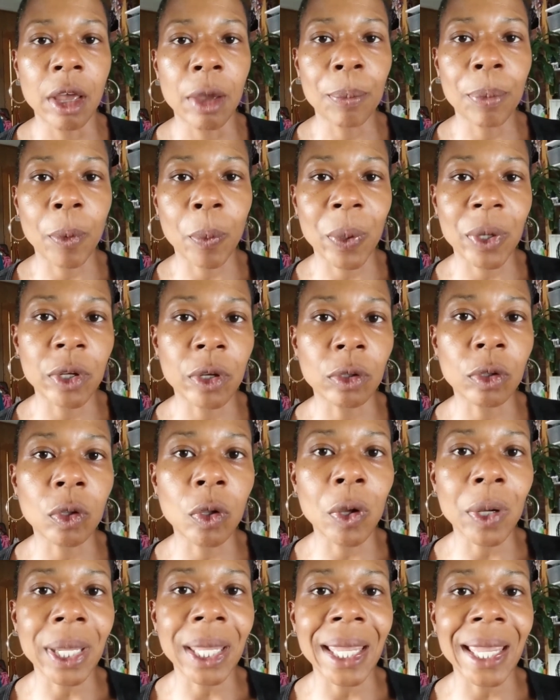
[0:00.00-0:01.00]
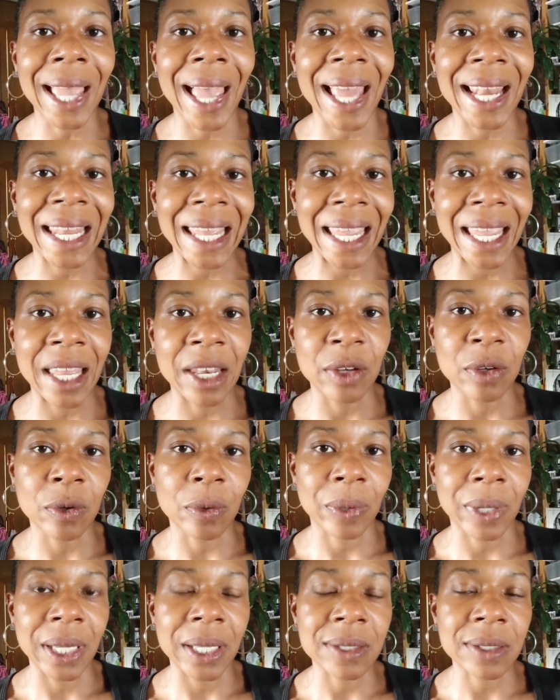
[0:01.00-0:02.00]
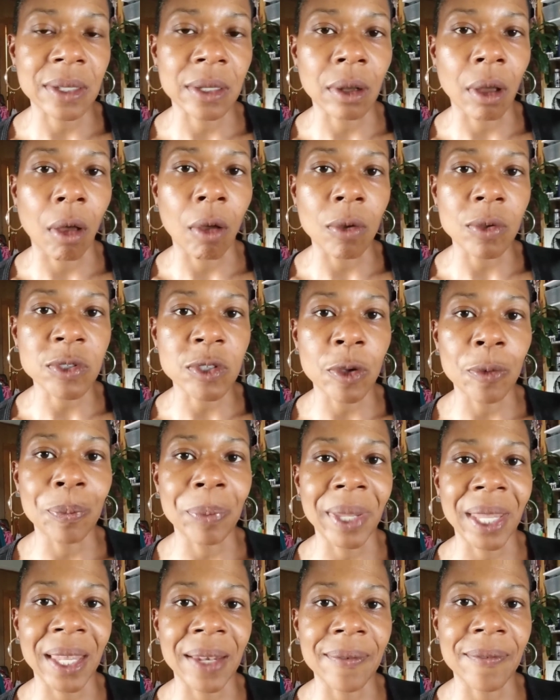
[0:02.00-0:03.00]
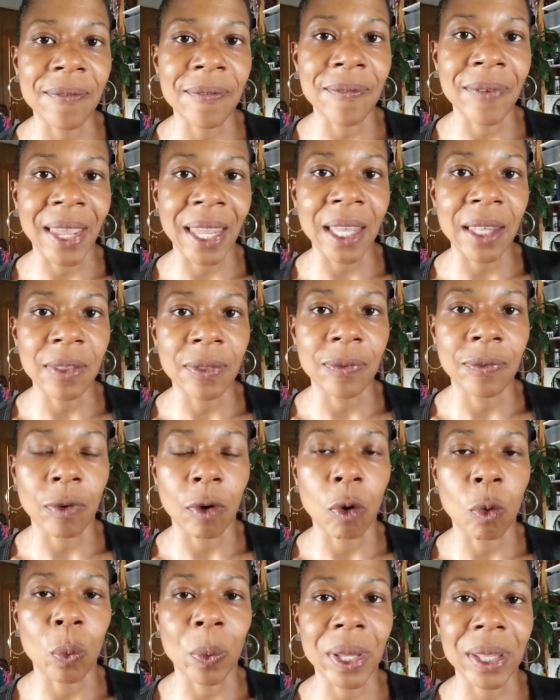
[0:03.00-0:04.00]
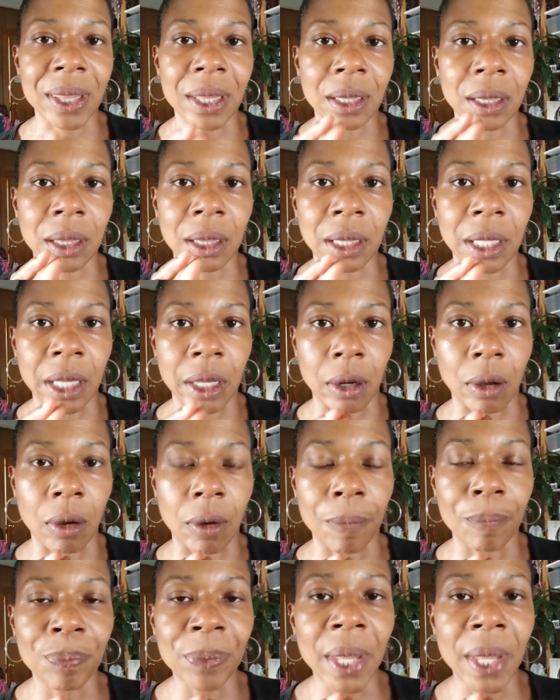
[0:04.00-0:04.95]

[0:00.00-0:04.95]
But when you're looking at increase and also being faithful with little,